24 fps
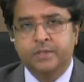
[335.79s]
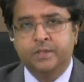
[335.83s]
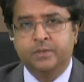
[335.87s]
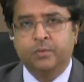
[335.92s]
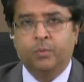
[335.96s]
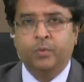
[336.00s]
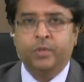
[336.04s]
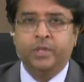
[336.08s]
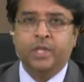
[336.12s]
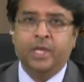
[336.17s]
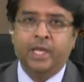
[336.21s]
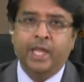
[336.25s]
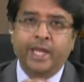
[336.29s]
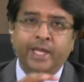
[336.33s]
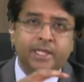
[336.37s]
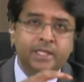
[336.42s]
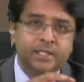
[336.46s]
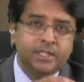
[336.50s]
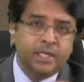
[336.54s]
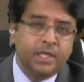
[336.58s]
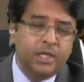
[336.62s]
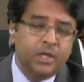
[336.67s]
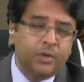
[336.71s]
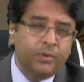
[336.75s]
So with the latest
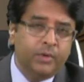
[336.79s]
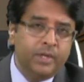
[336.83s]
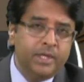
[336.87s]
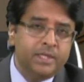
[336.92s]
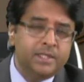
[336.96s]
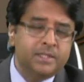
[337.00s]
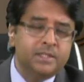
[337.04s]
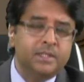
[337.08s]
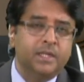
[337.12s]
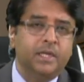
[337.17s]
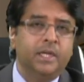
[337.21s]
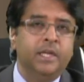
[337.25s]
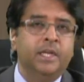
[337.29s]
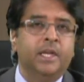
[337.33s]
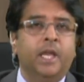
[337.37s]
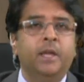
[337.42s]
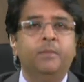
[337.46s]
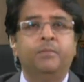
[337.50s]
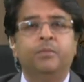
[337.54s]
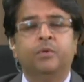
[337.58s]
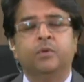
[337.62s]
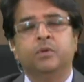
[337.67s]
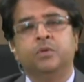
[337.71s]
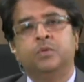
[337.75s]
increase in
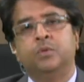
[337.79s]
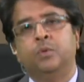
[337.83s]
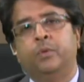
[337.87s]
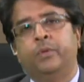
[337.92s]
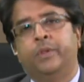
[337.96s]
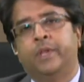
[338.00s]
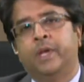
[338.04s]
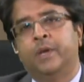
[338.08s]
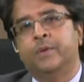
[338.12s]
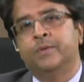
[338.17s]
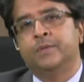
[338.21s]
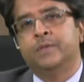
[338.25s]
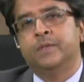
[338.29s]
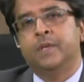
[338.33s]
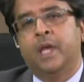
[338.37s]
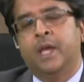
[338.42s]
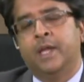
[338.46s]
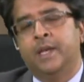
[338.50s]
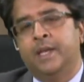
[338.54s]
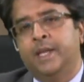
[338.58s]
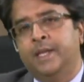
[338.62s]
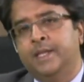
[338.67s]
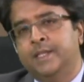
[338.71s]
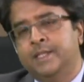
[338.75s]
April
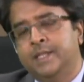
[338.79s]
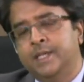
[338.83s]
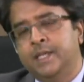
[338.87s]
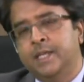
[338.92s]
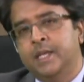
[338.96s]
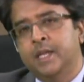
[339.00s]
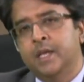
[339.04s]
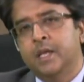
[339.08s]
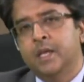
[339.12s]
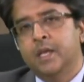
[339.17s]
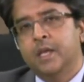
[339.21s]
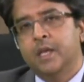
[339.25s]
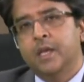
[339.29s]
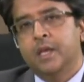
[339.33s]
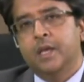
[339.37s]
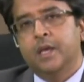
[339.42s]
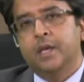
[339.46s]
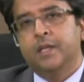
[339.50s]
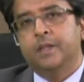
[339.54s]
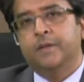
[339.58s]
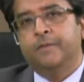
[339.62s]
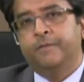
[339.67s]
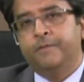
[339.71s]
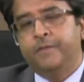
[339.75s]
2018,
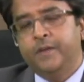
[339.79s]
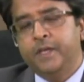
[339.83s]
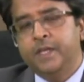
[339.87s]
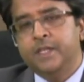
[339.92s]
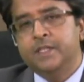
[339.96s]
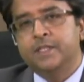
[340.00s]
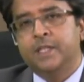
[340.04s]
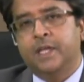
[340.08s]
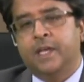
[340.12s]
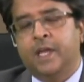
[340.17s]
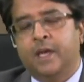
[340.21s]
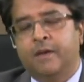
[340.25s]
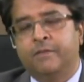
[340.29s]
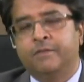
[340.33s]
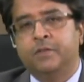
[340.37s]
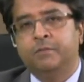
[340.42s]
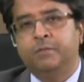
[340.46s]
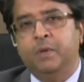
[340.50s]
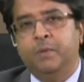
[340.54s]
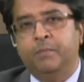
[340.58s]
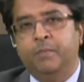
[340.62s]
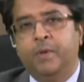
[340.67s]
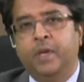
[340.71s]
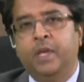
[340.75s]
the fees that have to
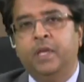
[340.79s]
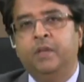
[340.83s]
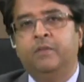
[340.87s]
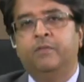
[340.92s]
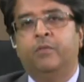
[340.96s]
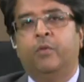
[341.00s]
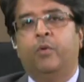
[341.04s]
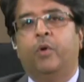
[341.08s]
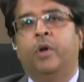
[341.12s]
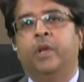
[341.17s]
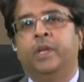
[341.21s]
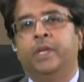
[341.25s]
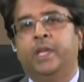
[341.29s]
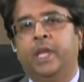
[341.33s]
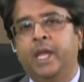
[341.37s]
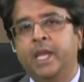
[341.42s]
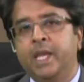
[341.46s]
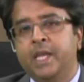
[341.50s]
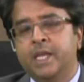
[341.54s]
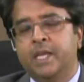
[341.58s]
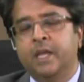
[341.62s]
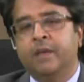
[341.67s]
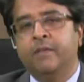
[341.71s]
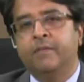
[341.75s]
be paid for an
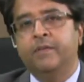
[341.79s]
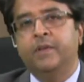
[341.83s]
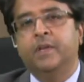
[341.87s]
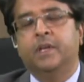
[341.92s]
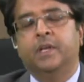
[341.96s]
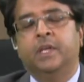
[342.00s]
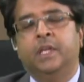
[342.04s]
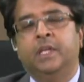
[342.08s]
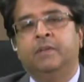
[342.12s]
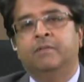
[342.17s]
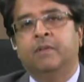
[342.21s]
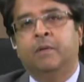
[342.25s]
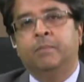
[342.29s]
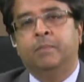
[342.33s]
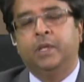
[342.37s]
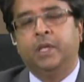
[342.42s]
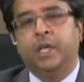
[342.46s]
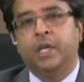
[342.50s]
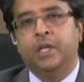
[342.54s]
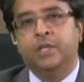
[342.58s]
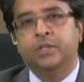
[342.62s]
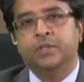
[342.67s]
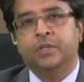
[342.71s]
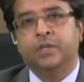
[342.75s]
indefinite leave
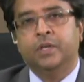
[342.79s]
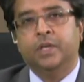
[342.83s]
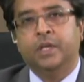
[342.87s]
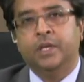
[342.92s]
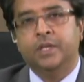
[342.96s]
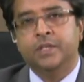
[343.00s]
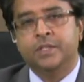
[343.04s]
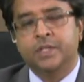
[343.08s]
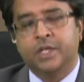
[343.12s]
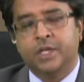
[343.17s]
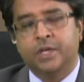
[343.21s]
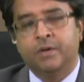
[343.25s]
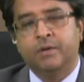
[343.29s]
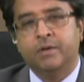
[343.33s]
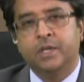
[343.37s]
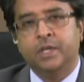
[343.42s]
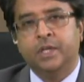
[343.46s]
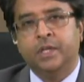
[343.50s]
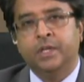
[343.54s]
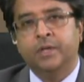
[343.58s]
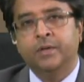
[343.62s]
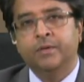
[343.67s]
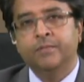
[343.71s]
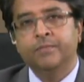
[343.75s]
application is
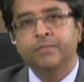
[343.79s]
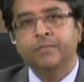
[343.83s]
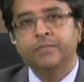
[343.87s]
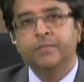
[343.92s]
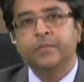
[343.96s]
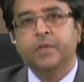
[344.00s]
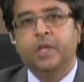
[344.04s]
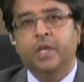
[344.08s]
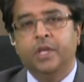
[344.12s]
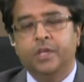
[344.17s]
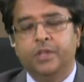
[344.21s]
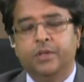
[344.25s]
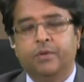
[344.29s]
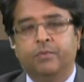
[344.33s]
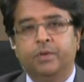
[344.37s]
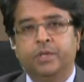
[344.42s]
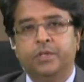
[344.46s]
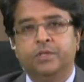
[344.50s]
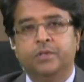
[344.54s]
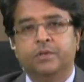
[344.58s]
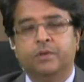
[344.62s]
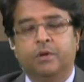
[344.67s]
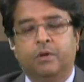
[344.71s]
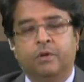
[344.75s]
currently in the
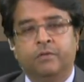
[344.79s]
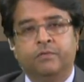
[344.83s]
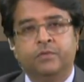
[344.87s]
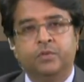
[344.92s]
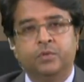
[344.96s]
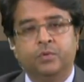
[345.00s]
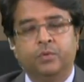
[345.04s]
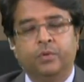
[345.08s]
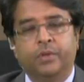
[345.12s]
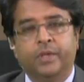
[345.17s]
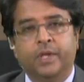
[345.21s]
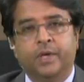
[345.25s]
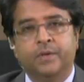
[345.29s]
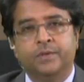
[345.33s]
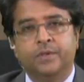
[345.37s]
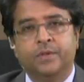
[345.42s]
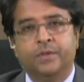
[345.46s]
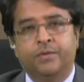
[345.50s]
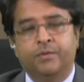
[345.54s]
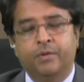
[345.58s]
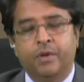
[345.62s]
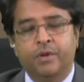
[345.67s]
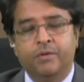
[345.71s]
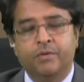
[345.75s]
region of
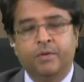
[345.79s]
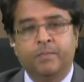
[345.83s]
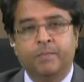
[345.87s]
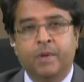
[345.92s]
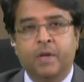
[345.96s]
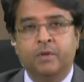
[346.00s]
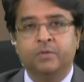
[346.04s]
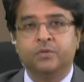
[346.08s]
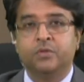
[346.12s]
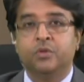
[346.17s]
£2,300.